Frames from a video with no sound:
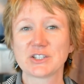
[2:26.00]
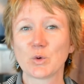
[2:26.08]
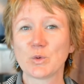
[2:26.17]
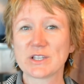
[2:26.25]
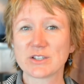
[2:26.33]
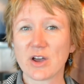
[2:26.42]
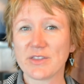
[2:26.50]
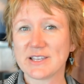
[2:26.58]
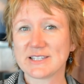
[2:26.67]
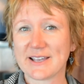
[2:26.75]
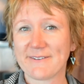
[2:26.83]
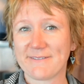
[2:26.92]
So we saw
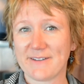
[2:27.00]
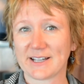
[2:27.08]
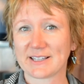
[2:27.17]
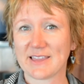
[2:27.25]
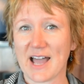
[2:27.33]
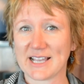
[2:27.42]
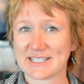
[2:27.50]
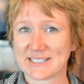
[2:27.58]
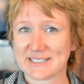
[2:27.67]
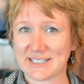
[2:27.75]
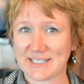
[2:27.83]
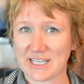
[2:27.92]
this effect
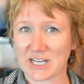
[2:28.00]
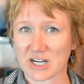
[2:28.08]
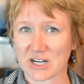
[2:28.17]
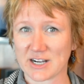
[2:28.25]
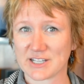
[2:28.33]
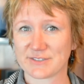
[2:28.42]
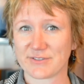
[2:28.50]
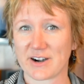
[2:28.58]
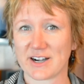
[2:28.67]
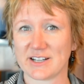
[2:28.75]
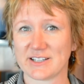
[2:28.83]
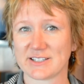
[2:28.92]
last year as
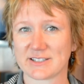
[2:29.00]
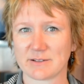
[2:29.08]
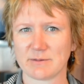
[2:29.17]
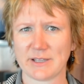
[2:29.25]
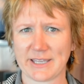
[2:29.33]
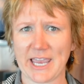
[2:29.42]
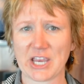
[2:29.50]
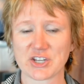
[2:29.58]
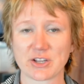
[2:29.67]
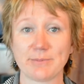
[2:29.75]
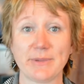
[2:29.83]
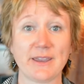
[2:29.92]
far as
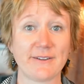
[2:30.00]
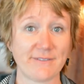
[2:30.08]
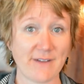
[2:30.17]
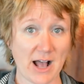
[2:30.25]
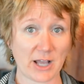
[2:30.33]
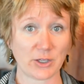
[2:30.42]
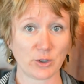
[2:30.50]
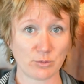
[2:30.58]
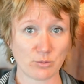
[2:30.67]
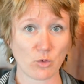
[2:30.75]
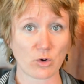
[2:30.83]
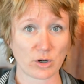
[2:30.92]
location being
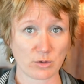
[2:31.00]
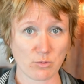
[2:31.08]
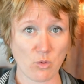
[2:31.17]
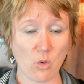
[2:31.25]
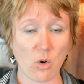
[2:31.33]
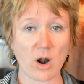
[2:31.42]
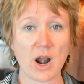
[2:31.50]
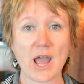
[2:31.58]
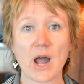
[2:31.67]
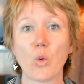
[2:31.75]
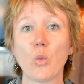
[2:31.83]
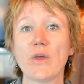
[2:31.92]
valued more and more
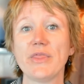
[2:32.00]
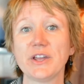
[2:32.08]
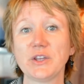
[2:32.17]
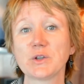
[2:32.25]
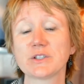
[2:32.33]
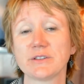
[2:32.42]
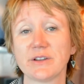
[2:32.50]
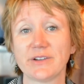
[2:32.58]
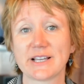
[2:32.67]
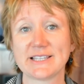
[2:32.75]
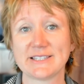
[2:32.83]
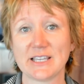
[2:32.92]
when the news of
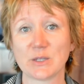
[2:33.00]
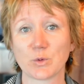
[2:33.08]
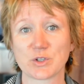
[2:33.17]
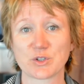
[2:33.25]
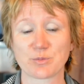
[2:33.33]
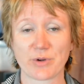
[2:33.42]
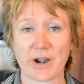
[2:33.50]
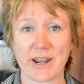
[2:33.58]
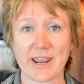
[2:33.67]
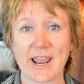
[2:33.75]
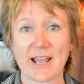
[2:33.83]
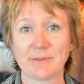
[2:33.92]
the vaccine was
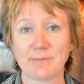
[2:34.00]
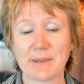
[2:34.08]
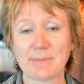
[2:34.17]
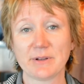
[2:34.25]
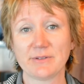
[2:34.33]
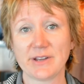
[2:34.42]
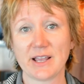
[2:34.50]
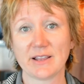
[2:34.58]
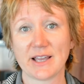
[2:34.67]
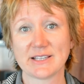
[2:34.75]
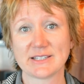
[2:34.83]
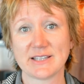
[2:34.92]
spreading and people
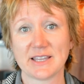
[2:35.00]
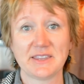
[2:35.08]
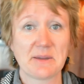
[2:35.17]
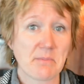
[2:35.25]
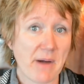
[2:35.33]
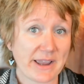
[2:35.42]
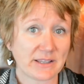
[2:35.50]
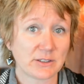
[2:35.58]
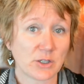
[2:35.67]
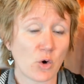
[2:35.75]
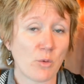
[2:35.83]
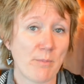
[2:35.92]
realized that they might
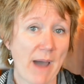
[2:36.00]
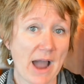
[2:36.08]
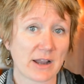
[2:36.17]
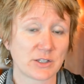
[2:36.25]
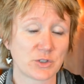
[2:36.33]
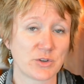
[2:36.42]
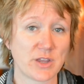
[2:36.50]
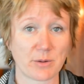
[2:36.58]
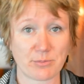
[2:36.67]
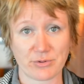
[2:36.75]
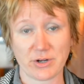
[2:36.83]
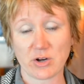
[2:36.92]
go back to
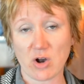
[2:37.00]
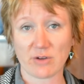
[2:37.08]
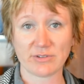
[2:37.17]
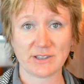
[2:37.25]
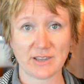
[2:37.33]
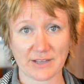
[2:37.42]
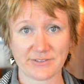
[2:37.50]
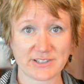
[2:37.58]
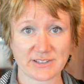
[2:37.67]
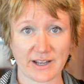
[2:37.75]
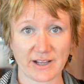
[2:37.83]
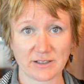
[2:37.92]
their pre-COVID
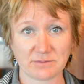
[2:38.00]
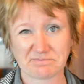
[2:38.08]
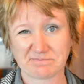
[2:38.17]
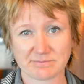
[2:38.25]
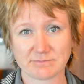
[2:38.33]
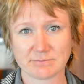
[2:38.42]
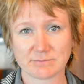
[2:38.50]
lifestyle